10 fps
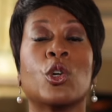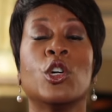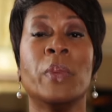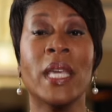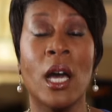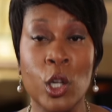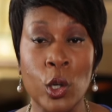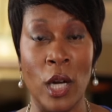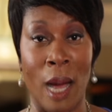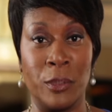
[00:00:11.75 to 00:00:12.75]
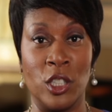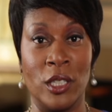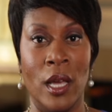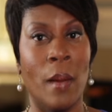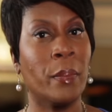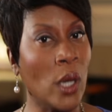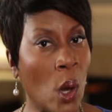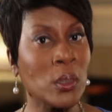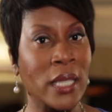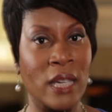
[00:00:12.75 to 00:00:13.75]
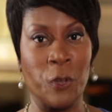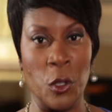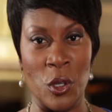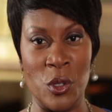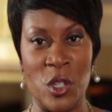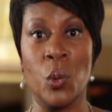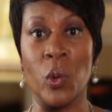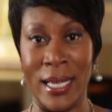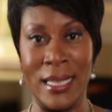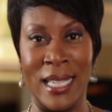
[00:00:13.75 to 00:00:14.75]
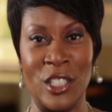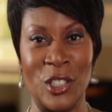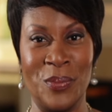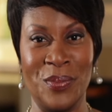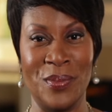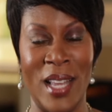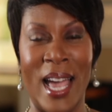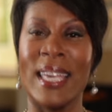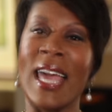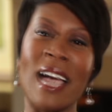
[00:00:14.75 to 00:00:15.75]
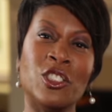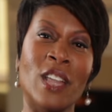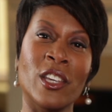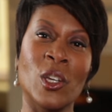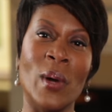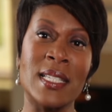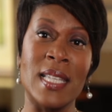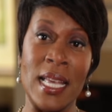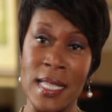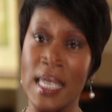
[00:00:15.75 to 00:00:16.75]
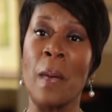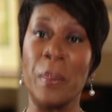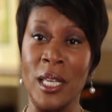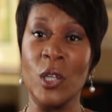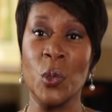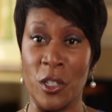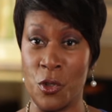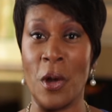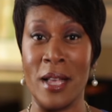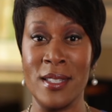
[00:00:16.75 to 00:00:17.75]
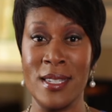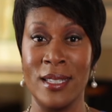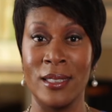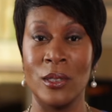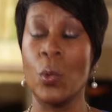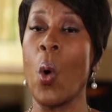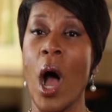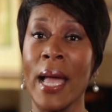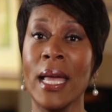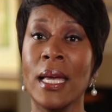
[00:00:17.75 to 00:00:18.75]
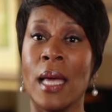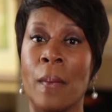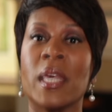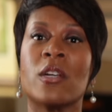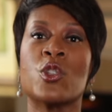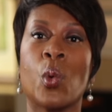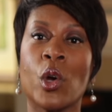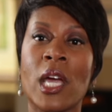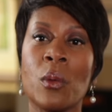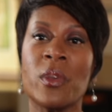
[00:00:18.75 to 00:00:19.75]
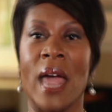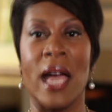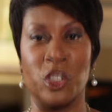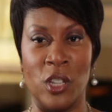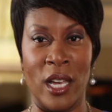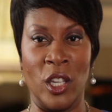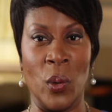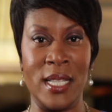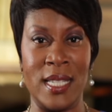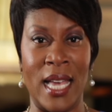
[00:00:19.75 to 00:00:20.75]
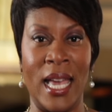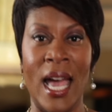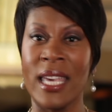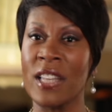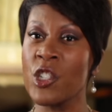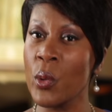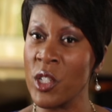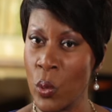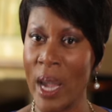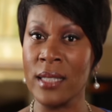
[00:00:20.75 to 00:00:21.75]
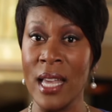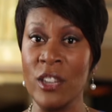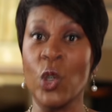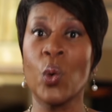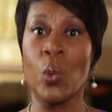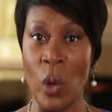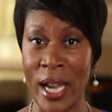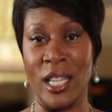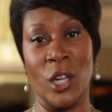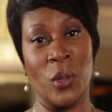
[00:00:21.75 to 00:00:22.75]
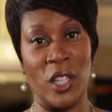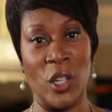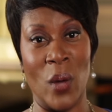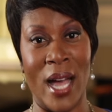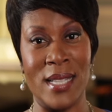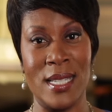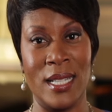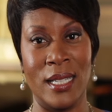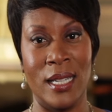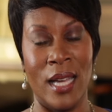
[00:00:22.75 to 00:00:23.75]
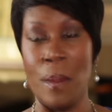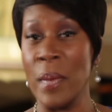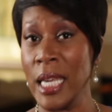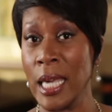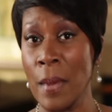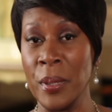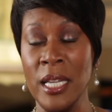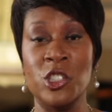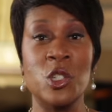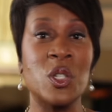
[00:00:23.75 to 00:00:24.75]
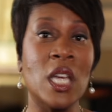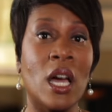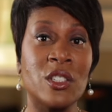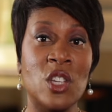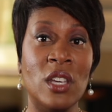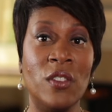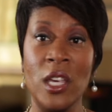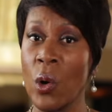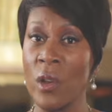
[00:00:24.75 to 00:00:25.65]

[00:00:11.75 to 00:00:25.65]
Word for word: could be a good option, but only if you use the right lender. CashNet USA is a company you can trust. Why? Because working with CashNet USA gets you a direct lender right here in the U.S. Many companies you see on TV